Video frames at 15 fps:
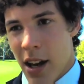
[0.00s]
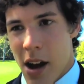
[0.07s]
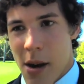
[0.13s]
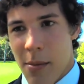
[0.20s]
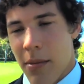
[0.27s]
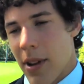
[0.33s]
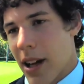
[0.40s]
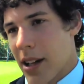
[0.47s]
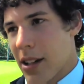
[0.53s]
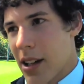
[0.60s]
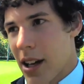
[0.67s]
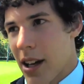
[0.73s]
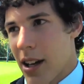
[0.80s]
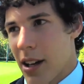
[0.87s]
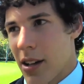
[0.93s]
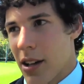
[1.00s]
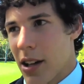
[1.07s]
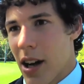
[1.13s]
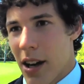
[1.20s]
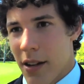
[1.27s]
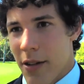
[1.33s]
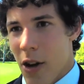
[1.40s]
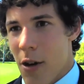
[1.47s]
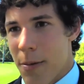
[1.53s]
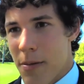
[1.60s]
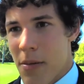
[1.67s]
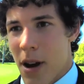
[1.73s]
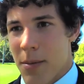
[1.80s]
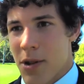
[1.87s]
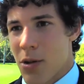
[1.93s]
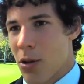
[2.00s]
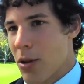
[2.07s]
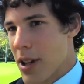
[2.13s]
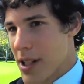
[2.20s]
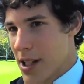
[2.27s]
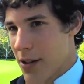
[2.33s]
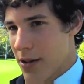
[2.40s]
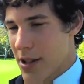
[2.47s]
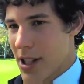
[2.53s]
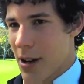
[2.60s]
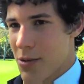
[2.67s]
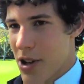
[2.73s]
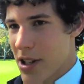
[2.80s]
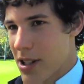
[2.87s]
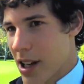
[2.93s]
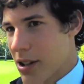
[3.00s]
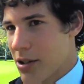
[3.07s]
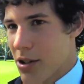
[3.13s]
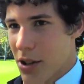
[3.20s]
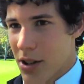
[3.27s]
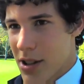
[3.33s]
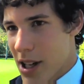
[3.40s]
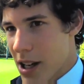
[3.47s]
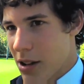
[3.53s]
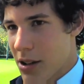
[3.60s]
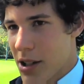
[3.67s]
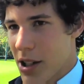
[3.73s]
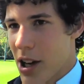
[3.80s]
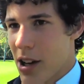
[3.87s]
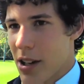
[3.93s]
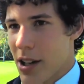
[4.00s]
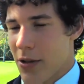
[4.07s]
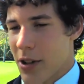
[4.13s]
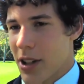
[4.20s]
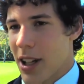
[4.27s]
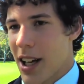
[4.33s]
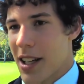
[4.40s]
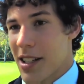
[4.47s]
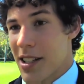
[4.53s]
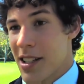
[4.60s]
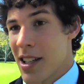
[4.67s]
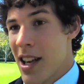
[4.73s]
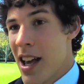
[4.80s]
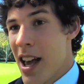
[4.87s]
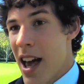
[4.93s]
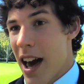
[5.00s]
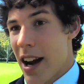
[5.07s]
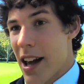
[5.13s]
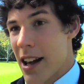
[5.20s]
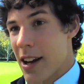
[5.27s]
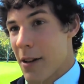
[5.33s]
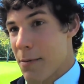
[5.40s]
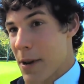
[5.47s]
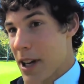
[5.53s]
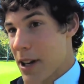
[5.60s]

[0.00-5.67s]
opened me up to all these different subjects I could do because I got to go to different classes, and I ended up